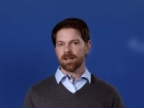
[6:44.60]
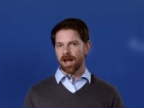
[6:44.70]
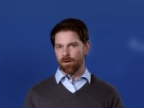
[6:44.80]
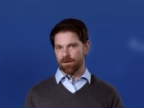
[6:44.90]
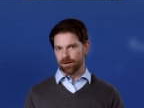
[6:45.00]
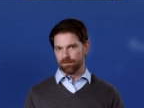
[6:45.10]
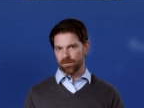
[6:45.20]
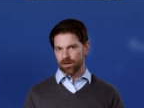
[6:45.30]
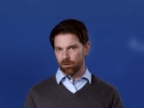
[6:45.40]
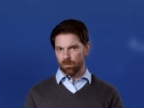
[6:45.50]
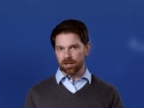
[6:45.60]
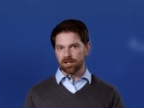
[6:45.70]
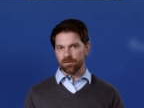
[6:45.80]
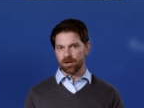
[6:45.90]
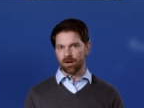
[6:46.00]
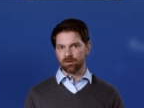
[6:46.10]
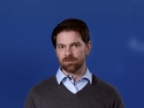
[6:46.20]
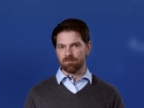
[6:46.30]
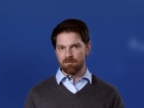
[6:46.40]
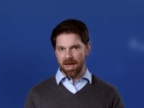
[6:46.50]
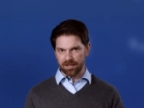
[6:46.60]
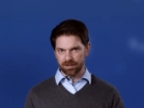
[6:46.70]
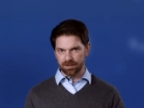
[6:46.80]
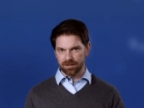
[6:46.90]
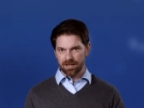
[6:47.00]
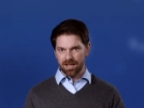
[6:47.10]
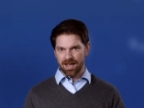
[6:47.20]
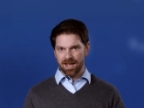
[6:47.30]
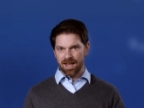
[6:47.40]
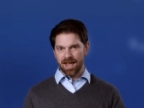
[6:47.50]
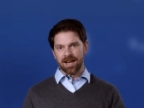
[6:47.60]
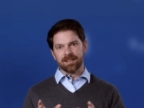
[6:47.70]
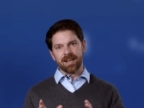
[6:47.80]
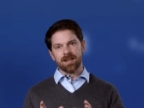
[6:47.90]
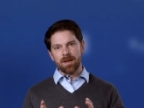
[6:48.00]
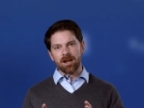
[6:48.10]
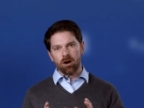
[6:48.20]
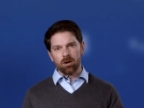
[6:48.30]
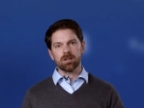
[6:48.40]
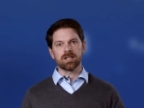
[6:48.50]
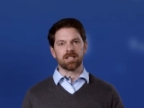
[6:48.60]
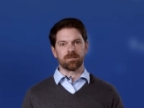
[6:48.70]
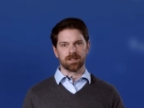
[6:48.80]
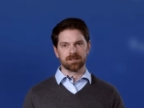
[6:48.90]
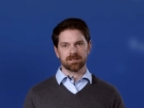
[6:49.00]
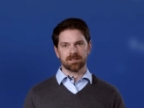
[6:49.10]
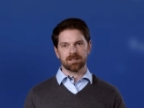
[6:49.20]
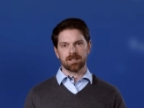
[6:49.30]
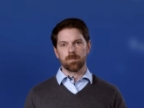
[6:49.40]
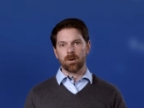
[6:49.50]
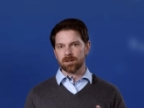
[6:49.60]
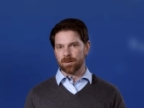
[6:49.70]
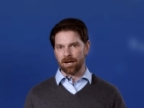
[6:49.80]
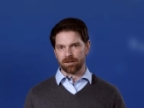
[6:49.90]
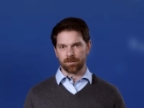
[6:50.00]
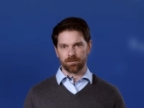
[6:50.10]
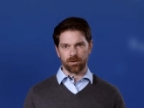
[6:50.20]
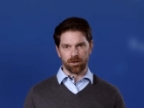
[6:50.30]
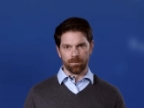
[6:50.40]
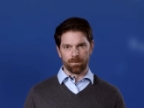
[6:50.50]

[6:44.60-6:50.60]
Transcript: However, the quality of your notes matter, and they can make all the difference in the possible outcomes for you.